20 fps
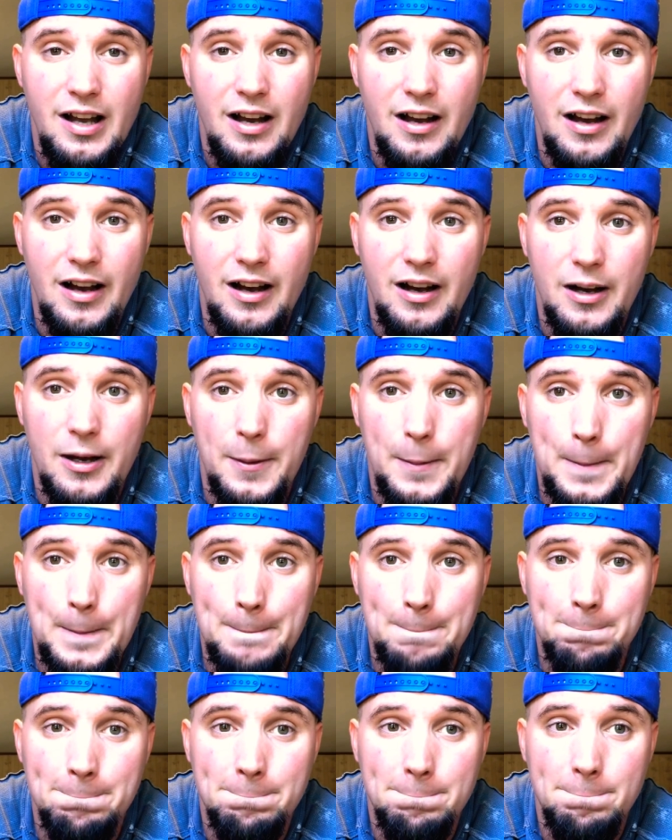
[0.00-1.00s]

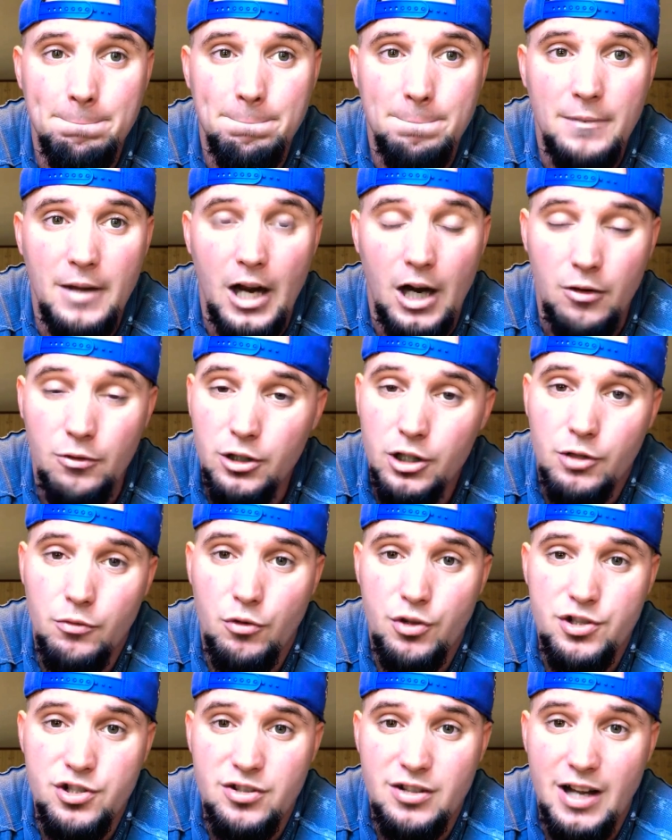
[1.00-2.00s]
Um, I really
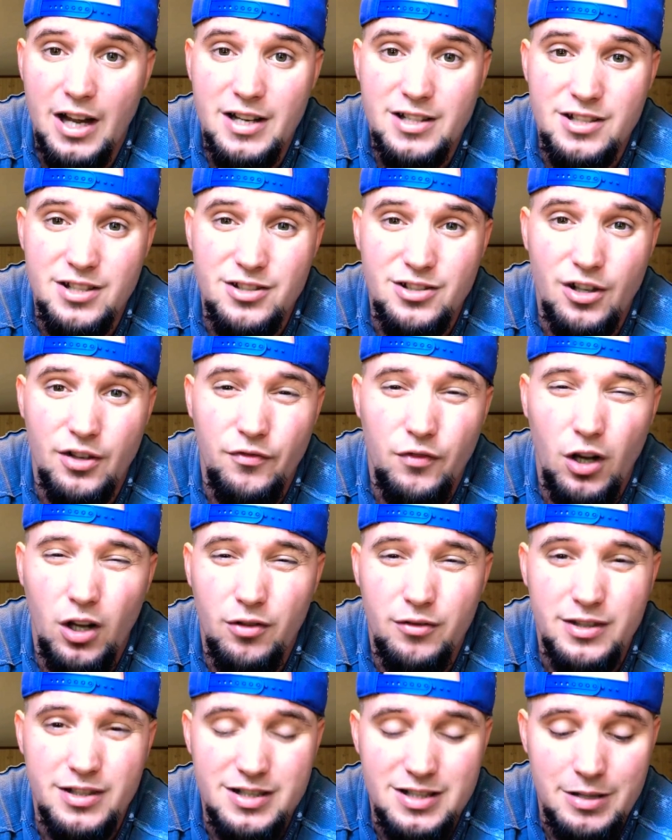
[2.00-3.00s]
want you guys to start
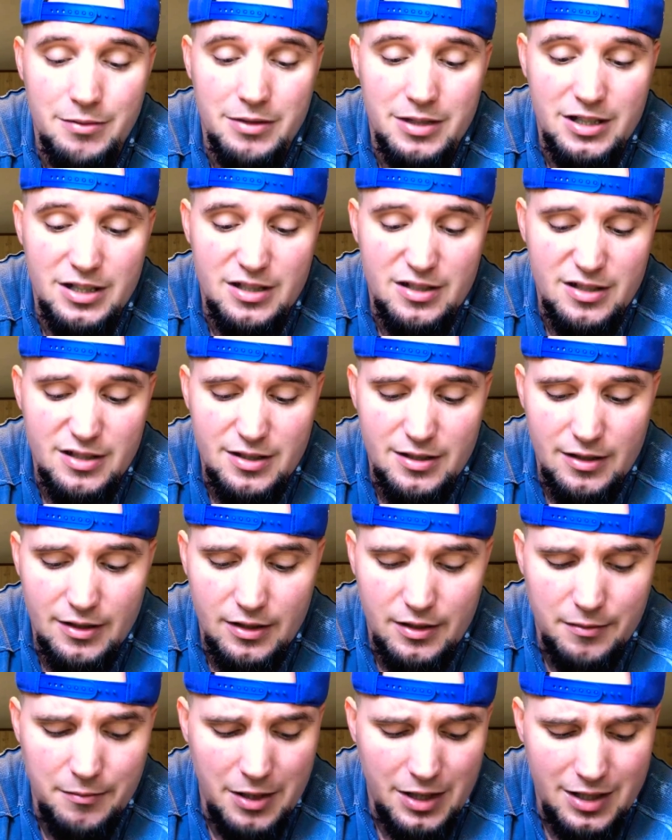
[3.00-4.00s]
following some of these.
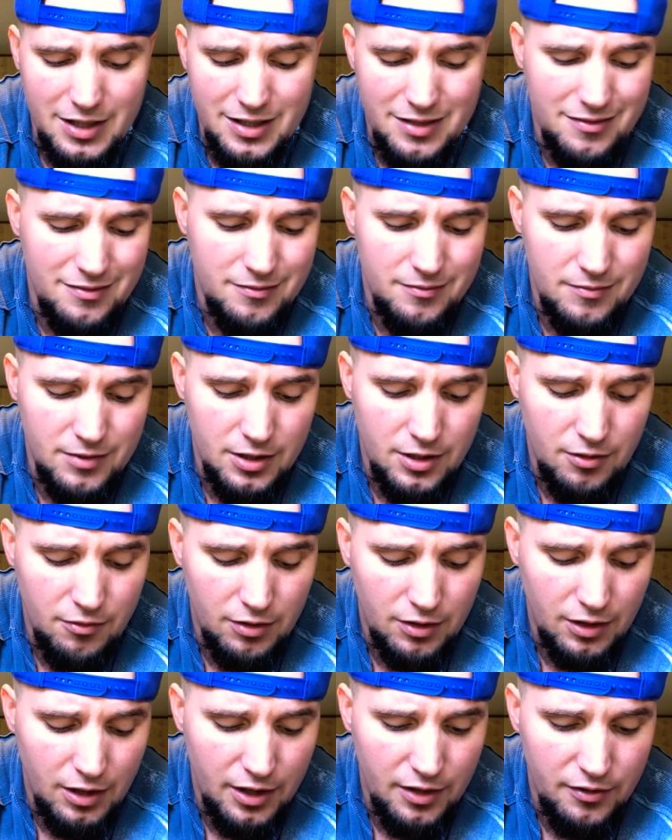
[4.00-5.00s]
Um, I get, you know,
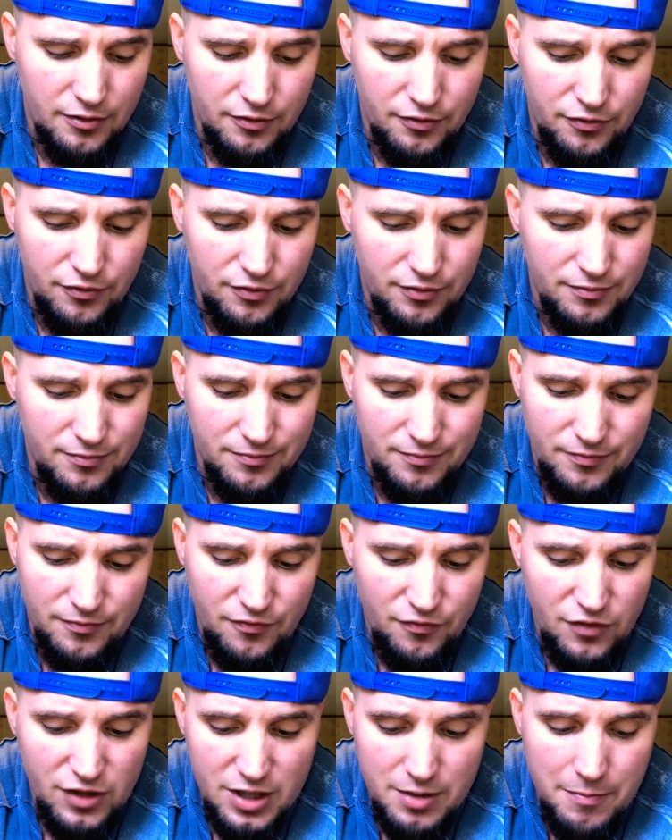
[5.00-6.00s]
a lot of
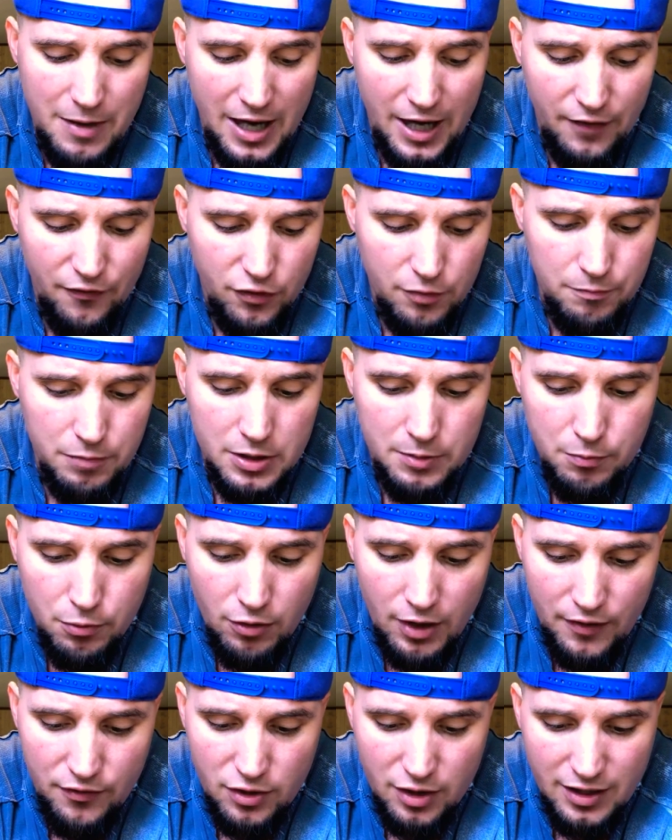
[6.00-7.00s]
feedback from people
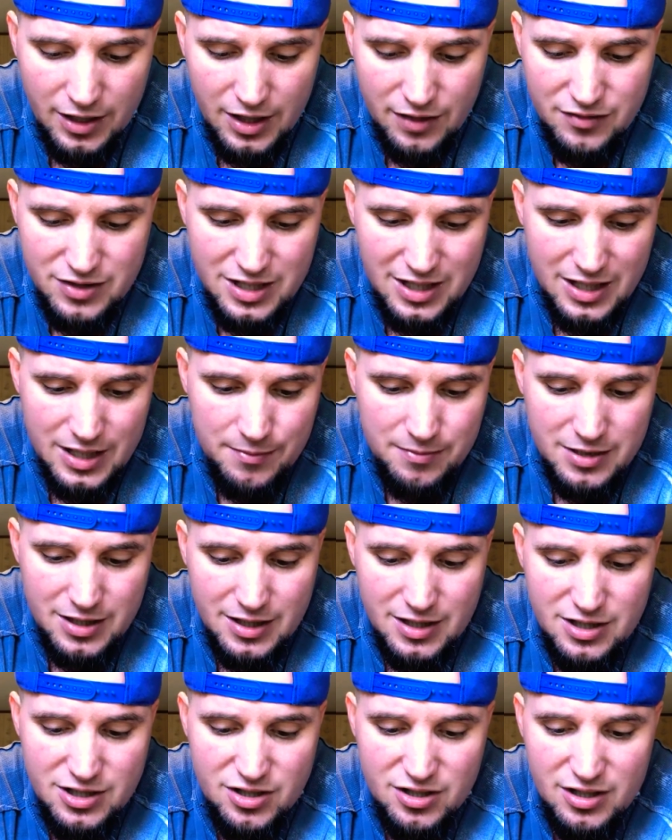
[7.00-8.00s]
after I give tips, and
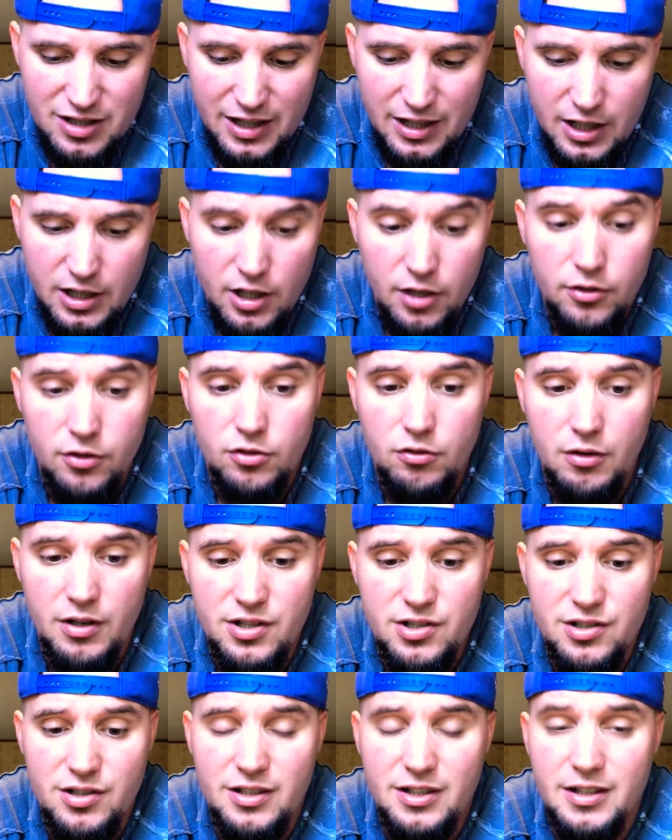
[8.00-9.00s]
it's just like another
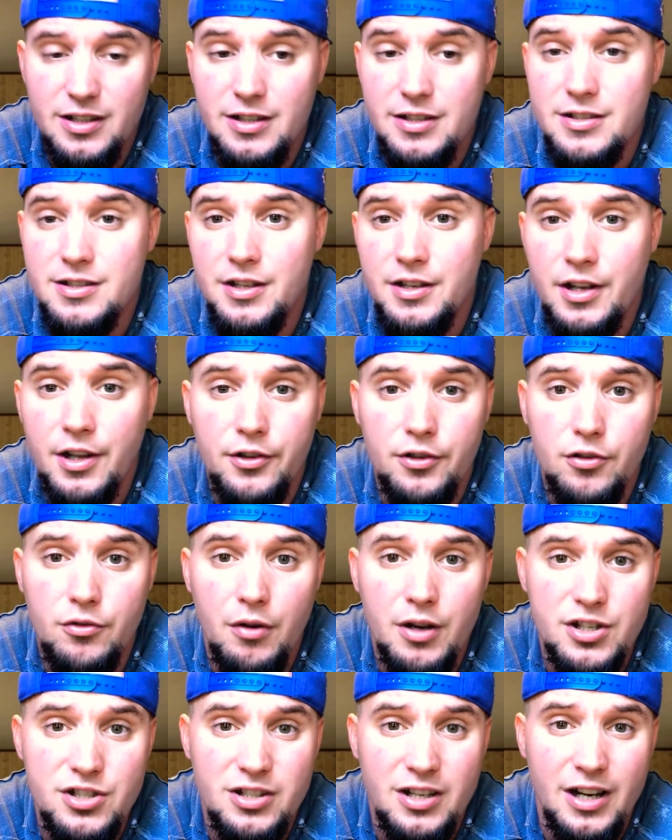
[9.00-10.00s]
question, and it's another
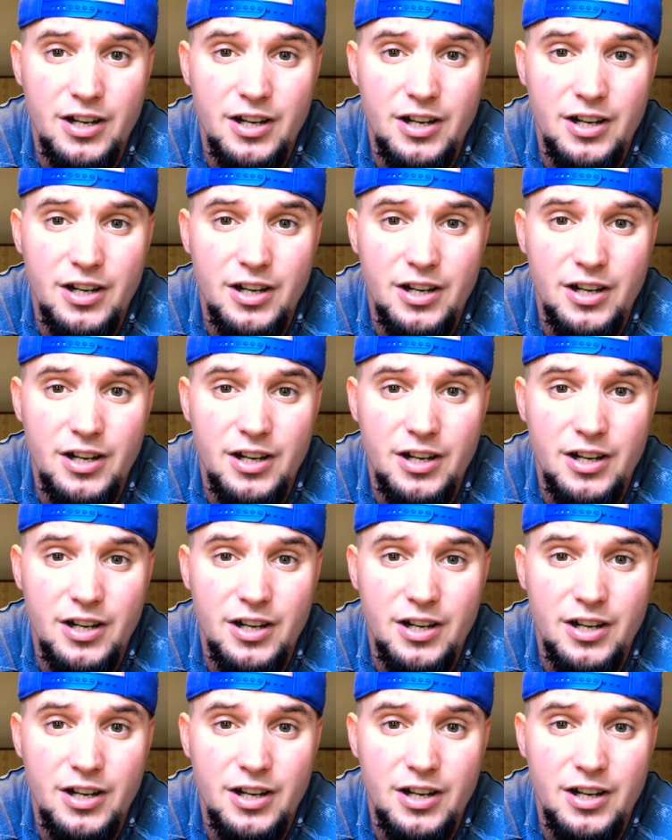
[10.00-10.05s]
question.